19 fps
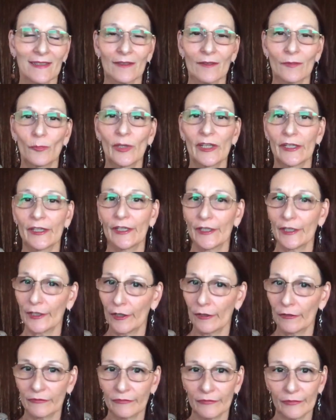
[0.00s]
what you're going to
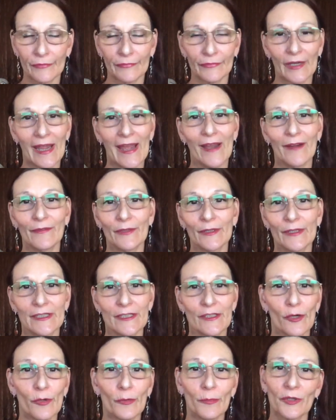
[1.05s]
go through forever.
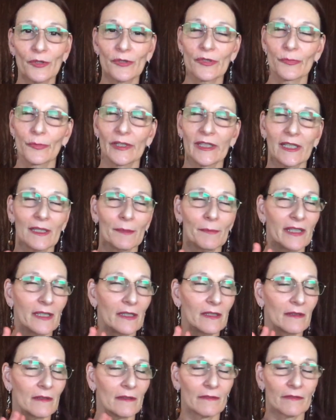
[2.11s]
It's almost, we're going to
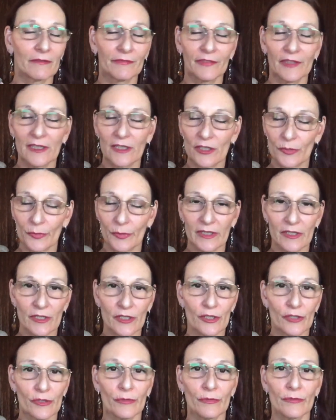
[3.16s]
be finished with it
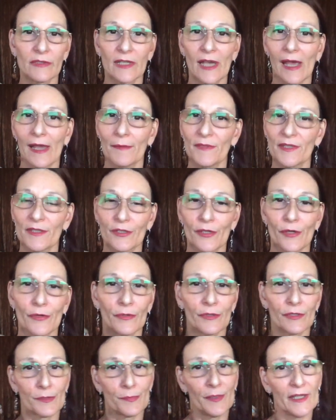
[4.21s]
soon. Time is so
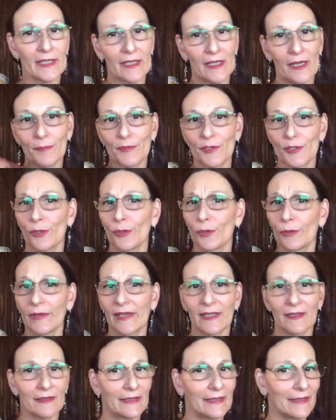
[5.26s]
speeding up so
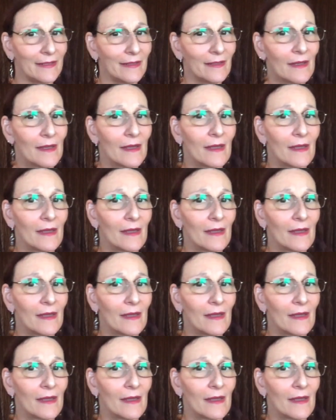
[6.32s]
quickly.